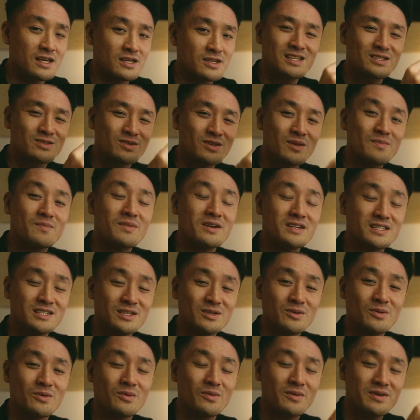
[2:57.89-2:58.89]
so the
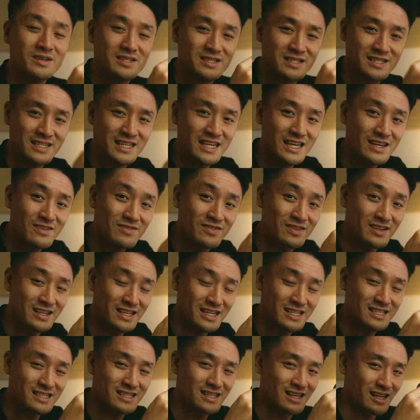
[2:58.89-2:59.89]
person who will receive
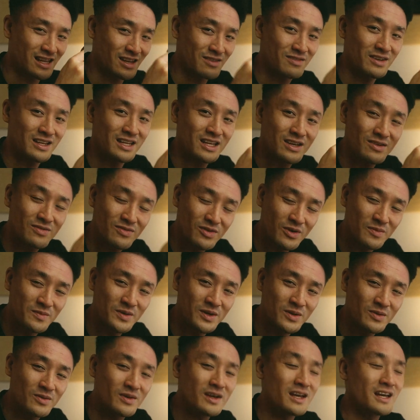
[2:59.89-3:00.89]
this lovely gift from
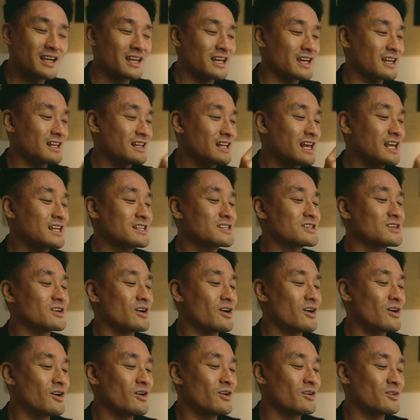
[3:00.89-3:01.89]
you can later
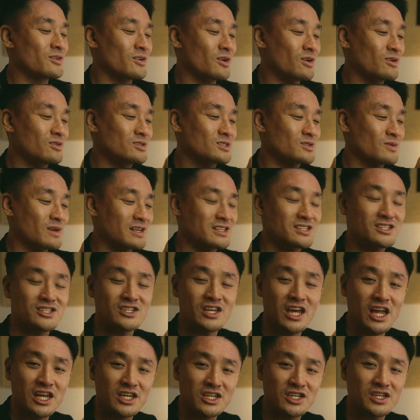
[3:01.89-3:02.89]
on also
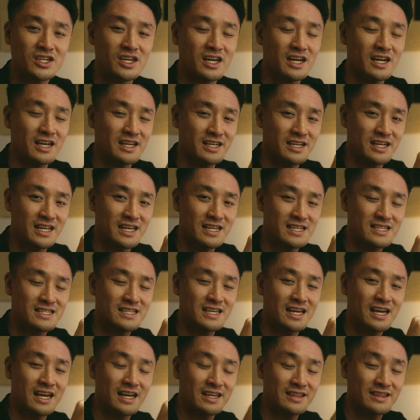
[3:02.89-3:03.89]
exchange this